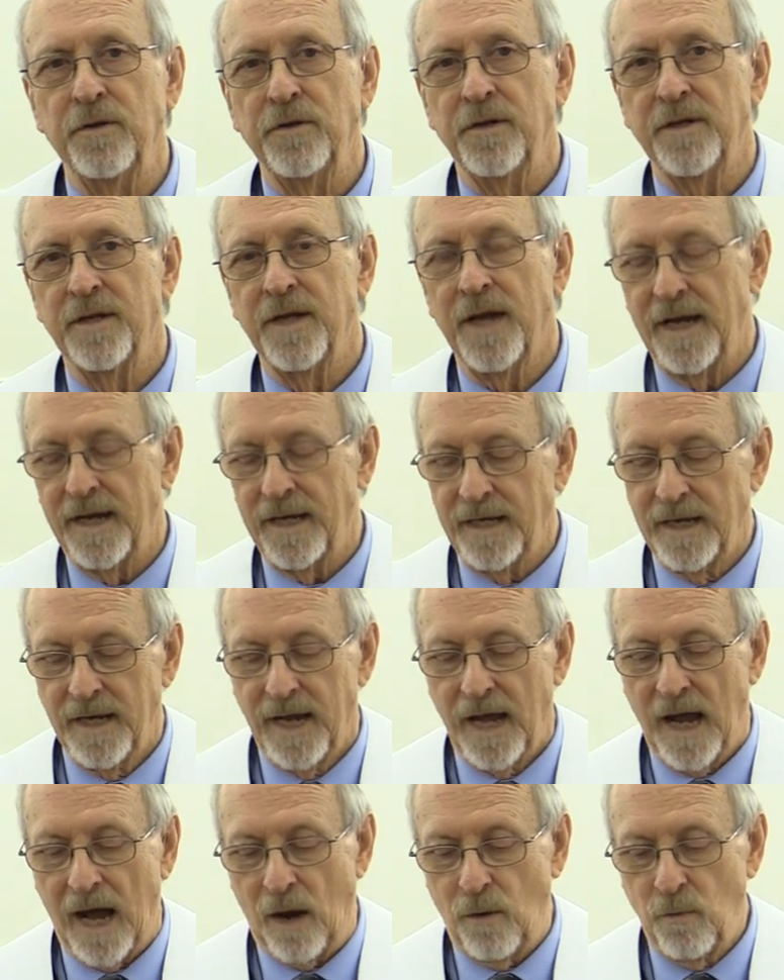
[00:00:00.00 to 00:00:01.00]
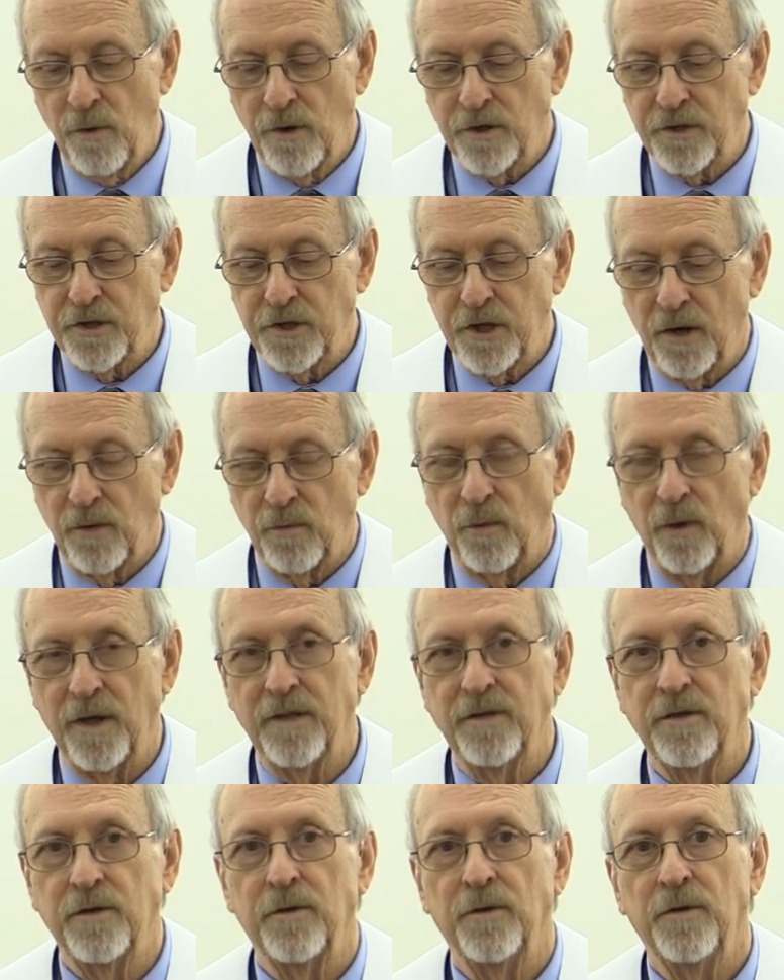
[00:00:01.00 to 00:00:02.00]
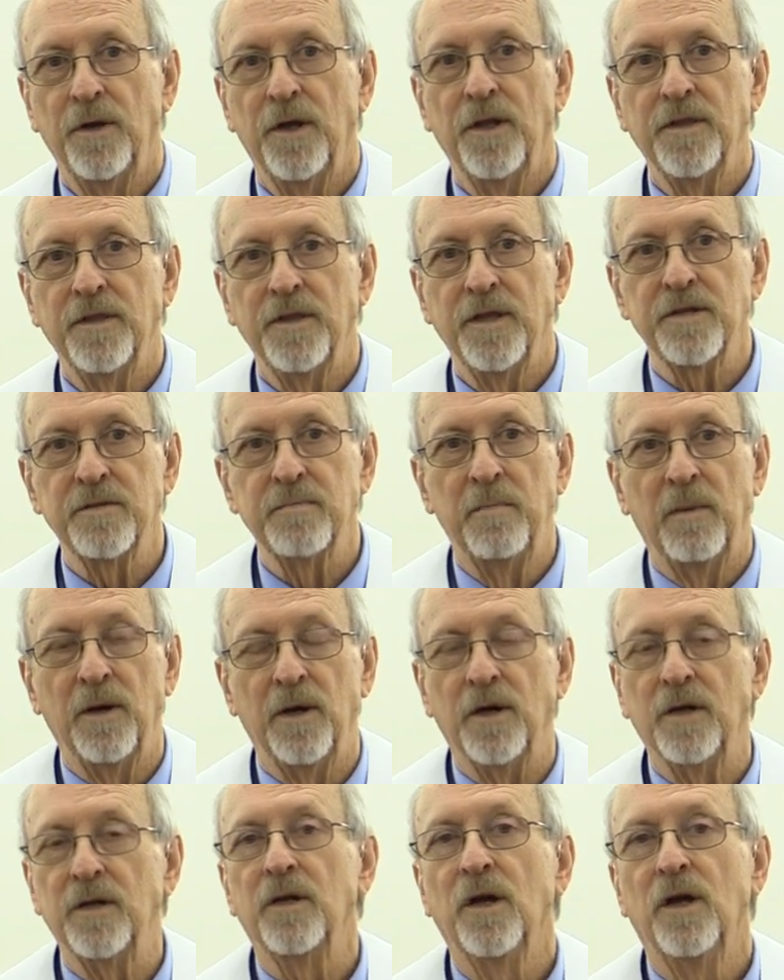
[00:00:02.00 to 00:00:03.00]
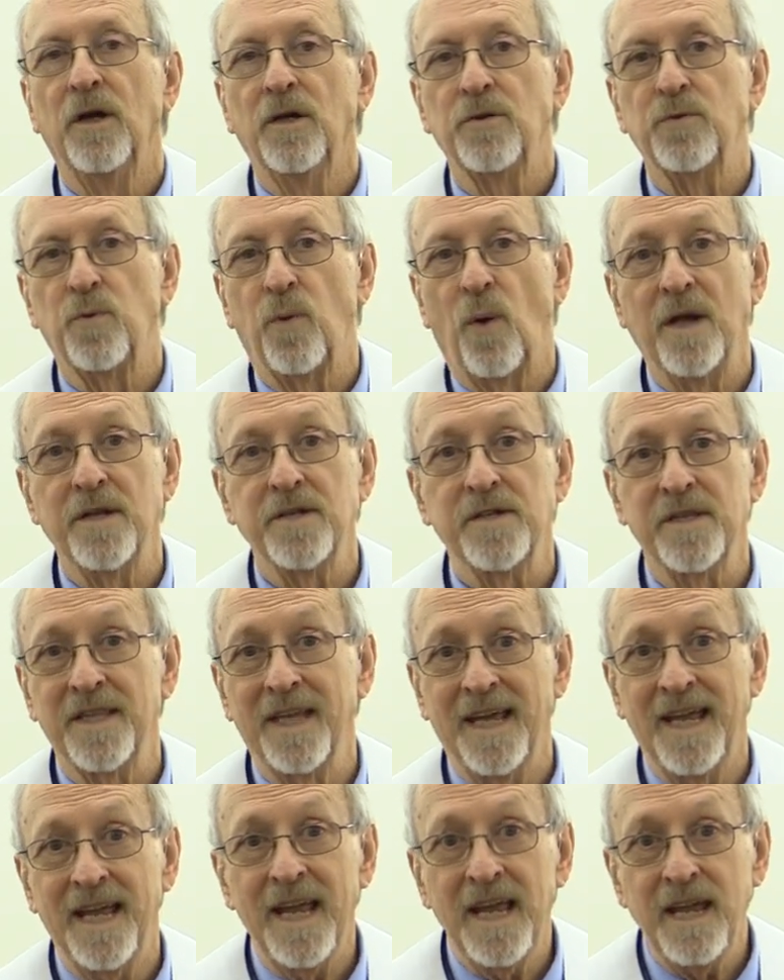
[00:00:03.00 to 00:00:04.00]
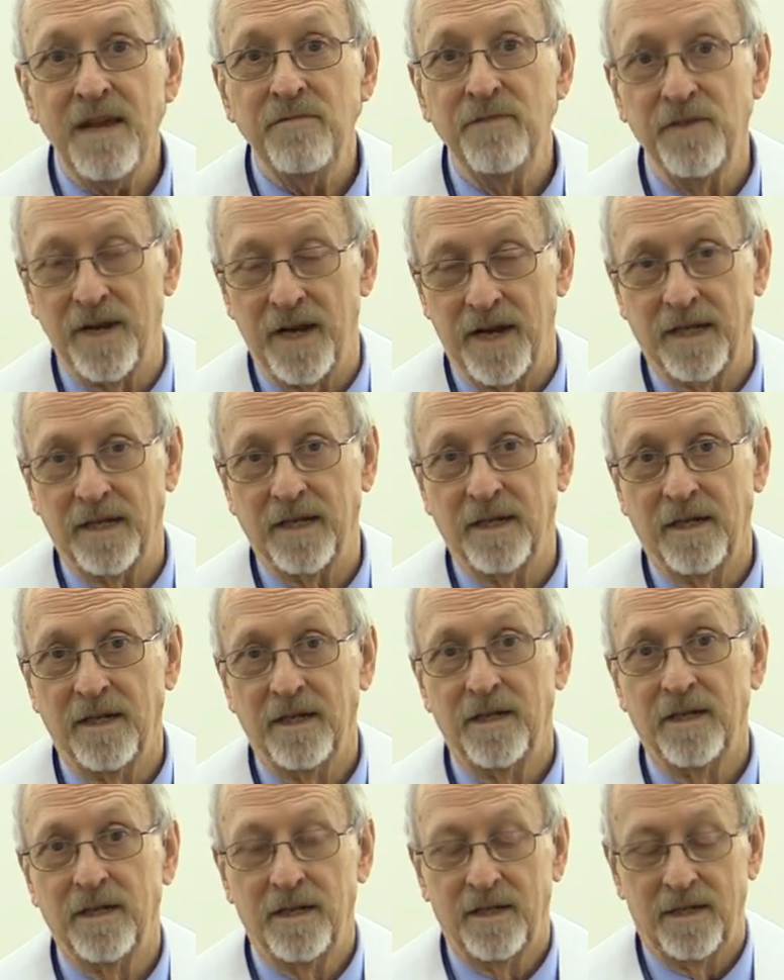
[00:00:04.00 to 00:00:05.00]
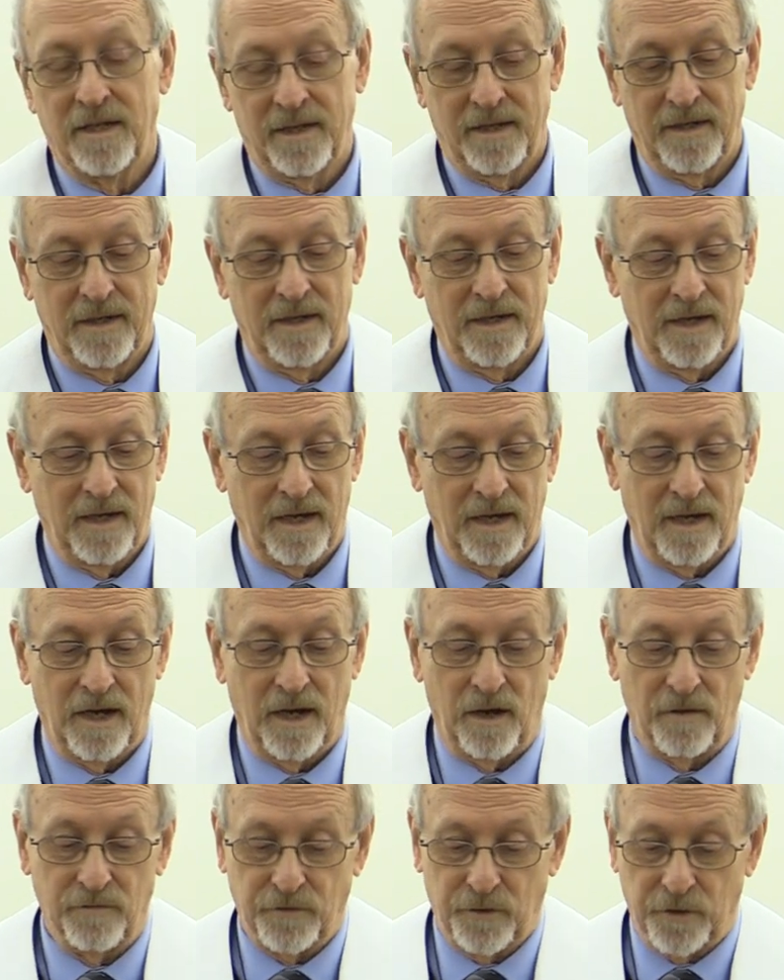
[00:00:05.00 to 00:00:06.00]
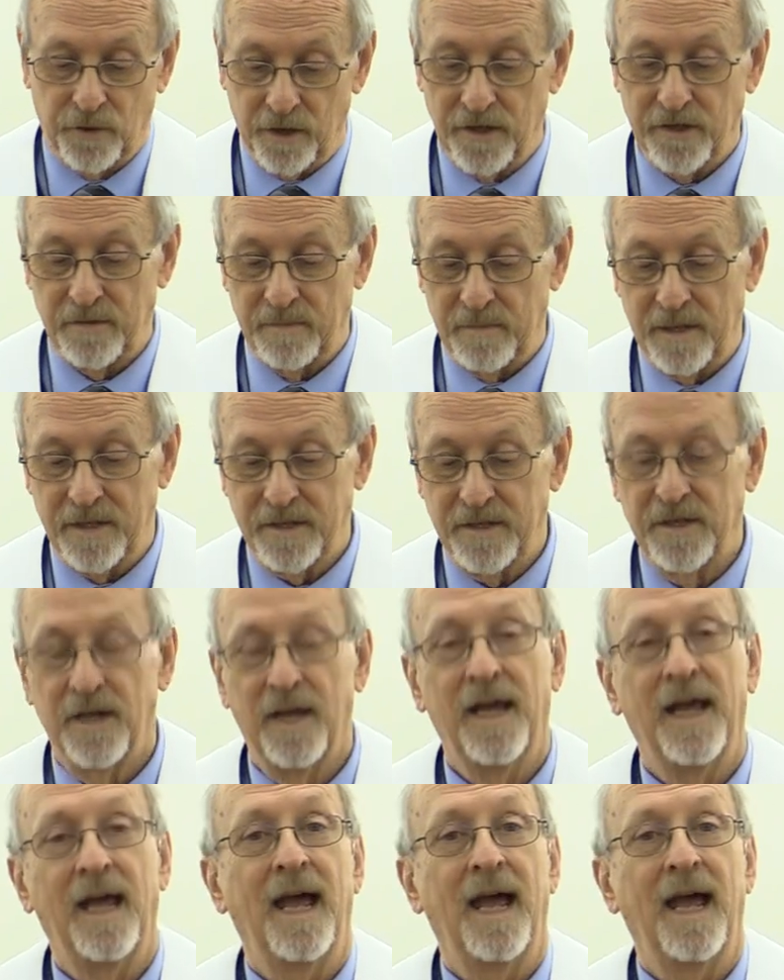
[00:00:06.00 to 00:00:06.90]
today, I want to share with you this book, Twas the Evening of Christmas.